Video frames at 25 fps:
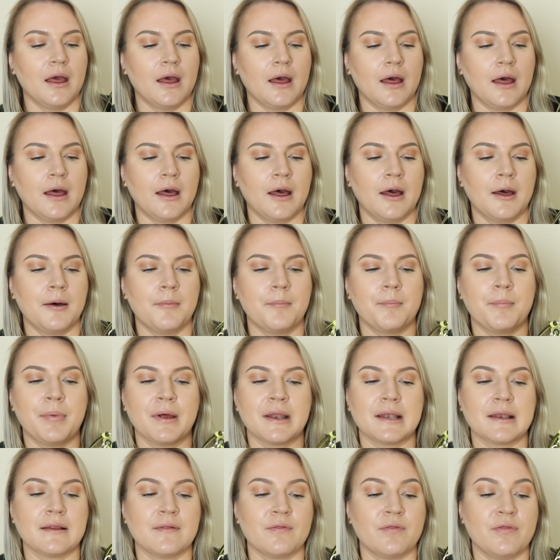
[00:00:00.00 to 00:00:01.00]

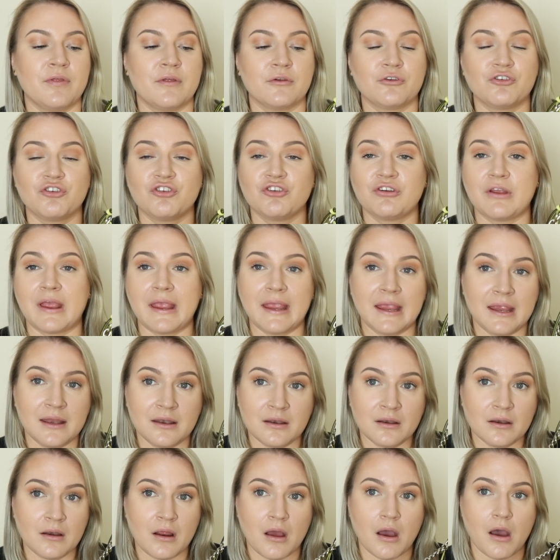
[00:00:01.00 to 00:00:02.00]
But the
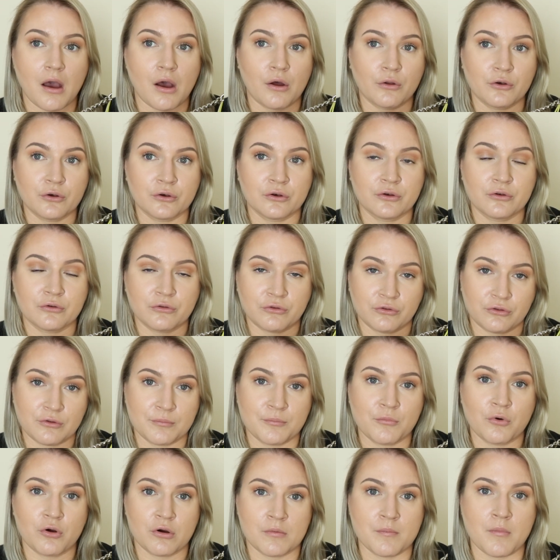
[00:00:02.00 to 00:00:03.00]
chain on the
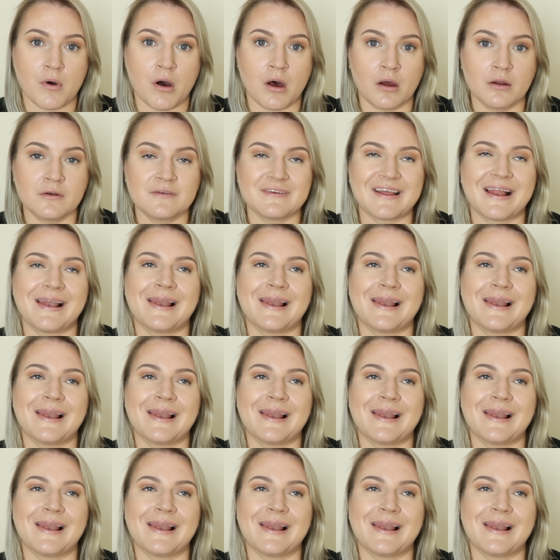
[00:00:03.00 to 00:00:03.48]
Marmont,